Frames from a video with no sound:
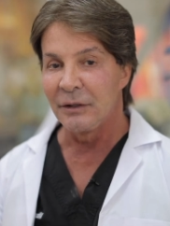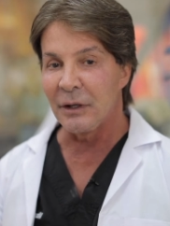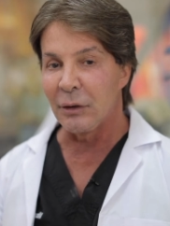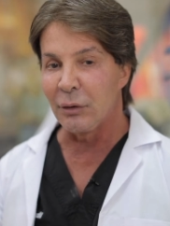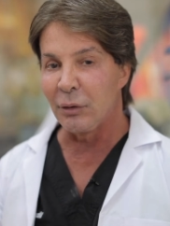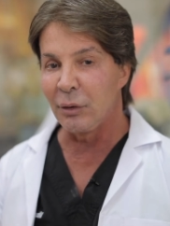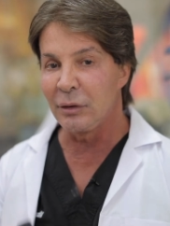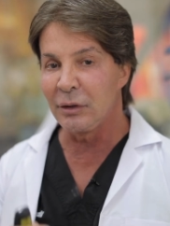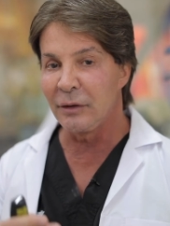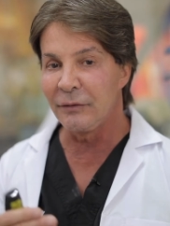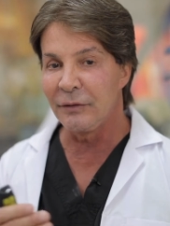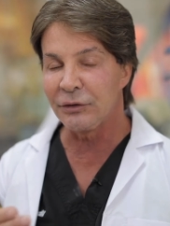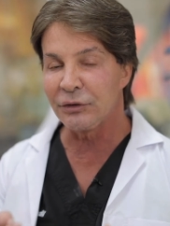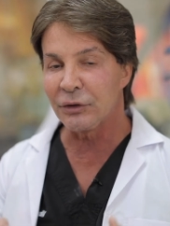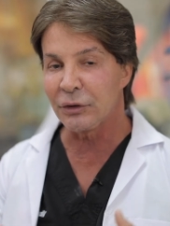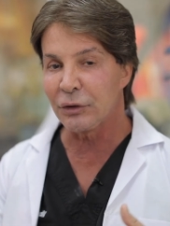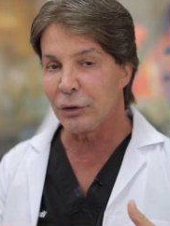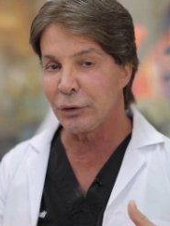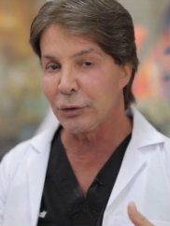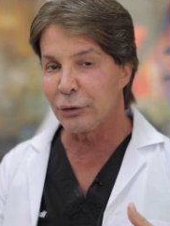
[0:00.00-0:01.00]
Now, all of this
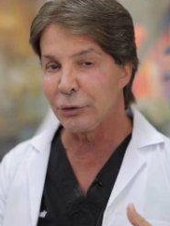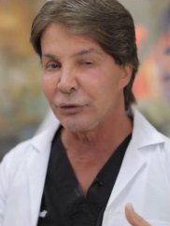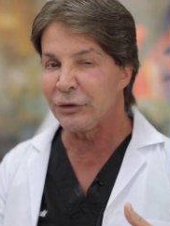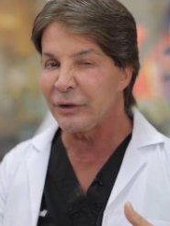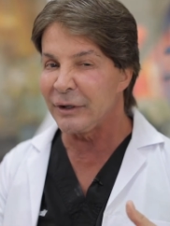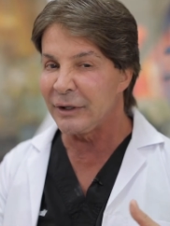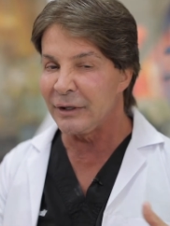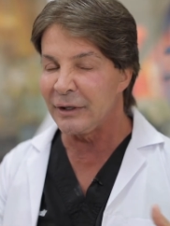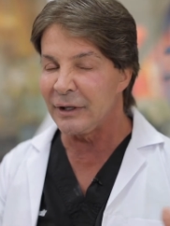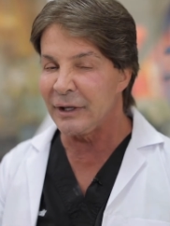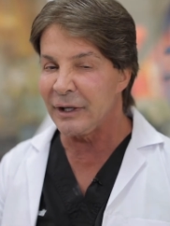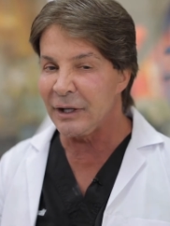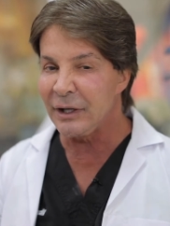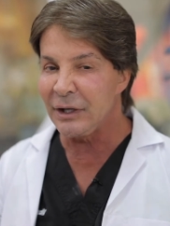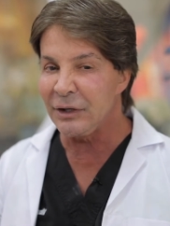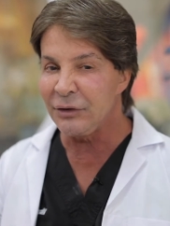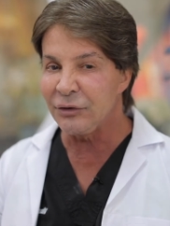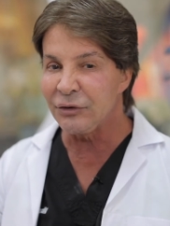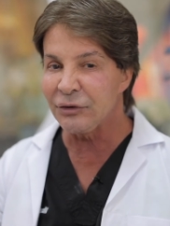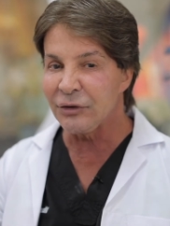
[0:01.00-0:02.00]
occurs
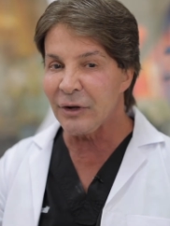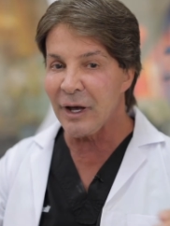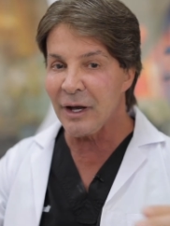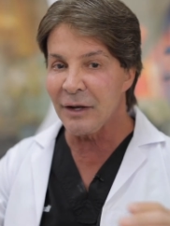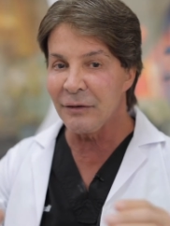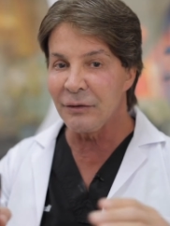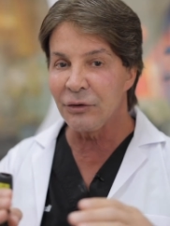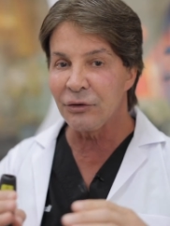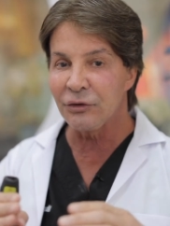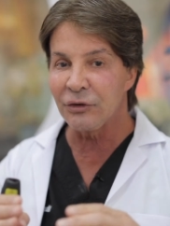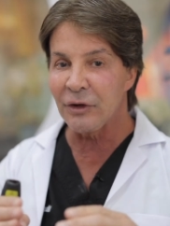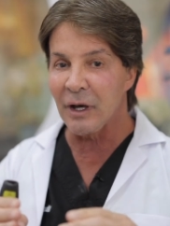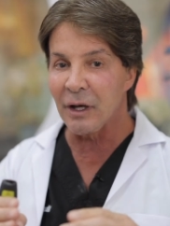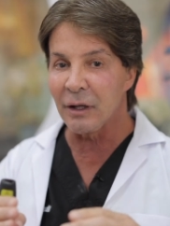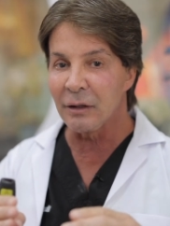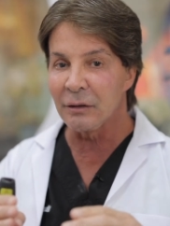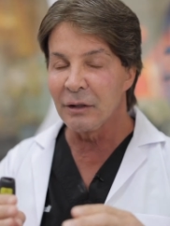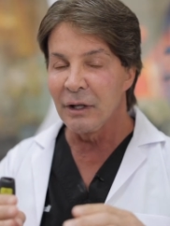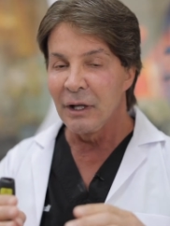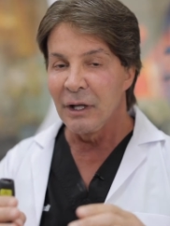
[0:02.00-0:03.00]
inside the
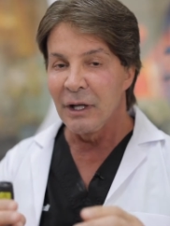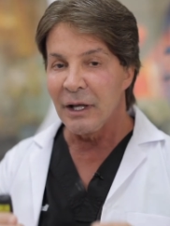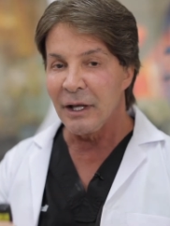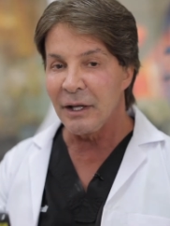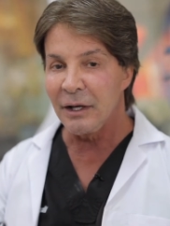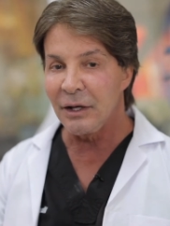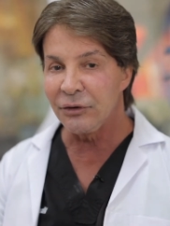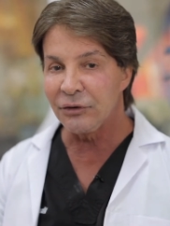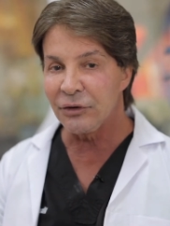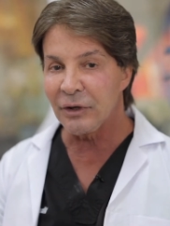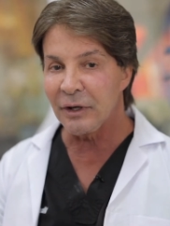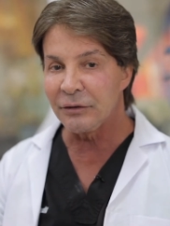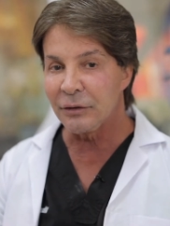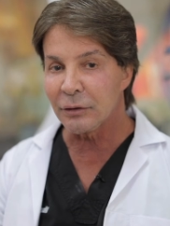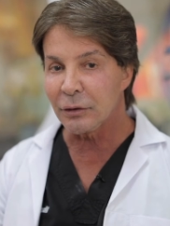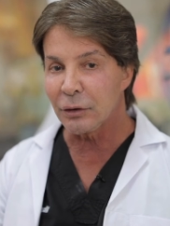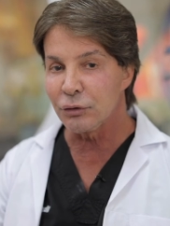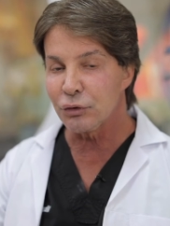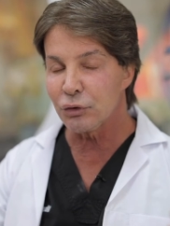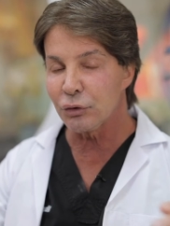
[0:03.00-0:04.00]
cell and inside
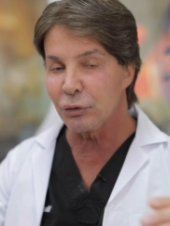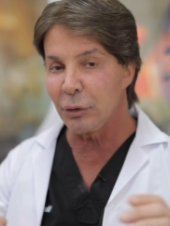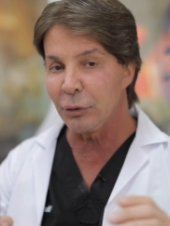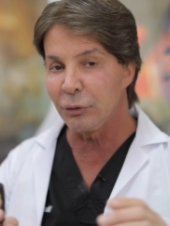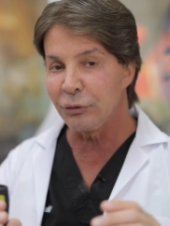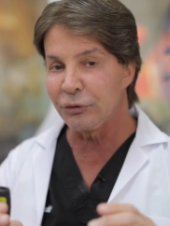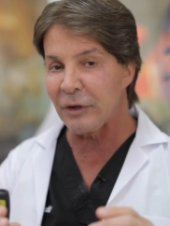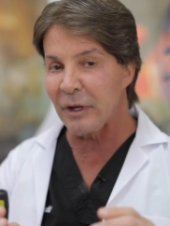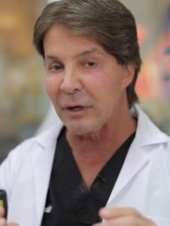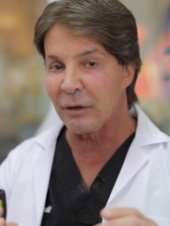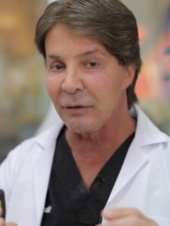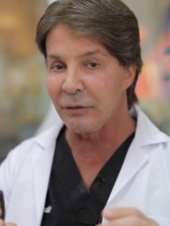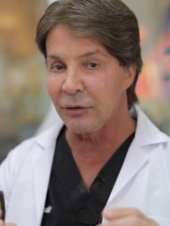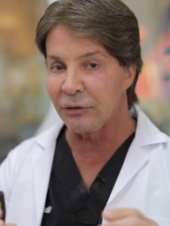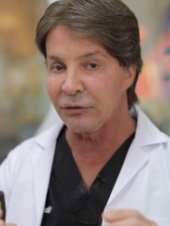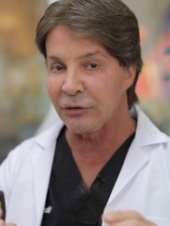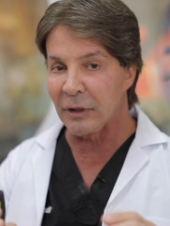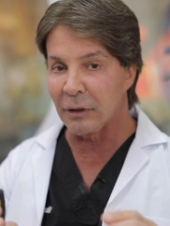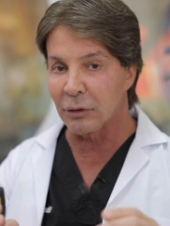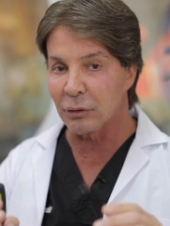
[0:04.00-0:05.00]
the control center of the
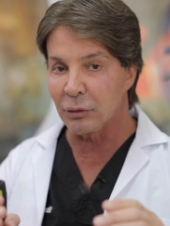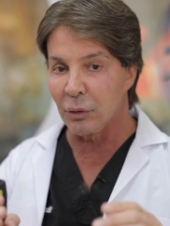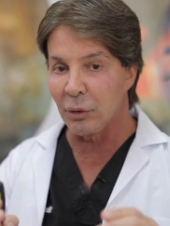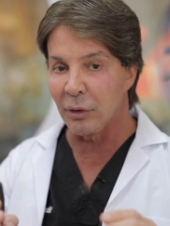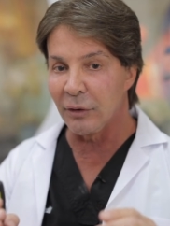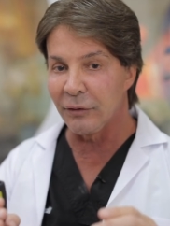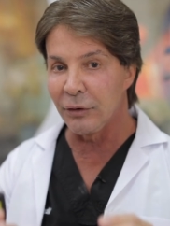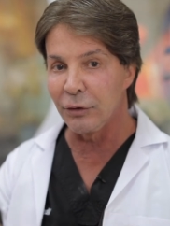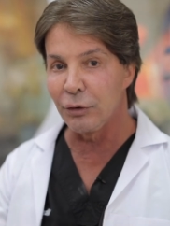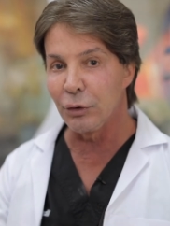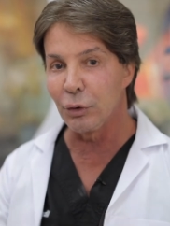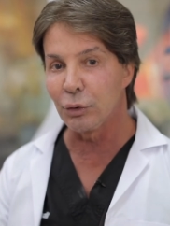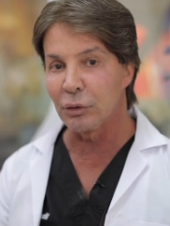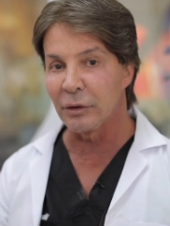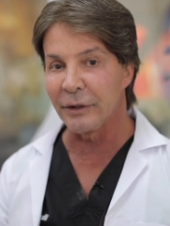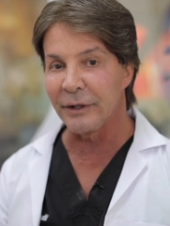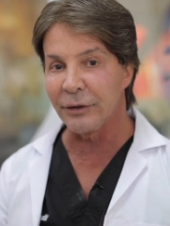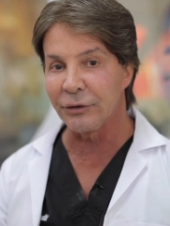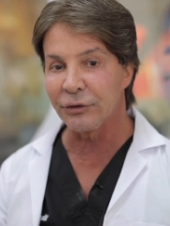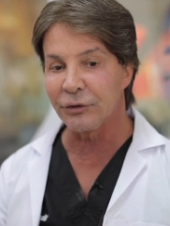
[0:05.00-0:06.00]
cell called the
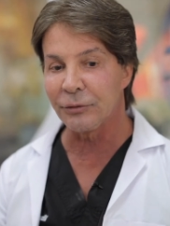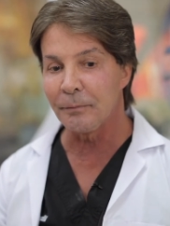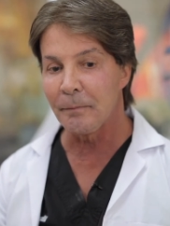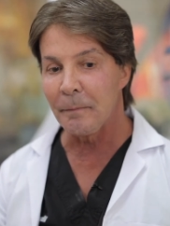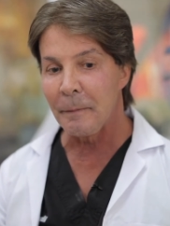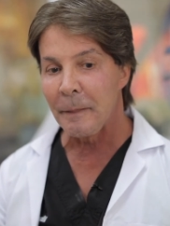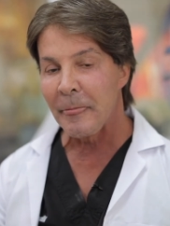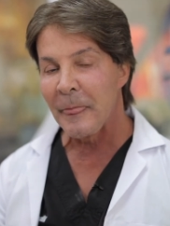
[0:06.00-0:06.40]
nucleus.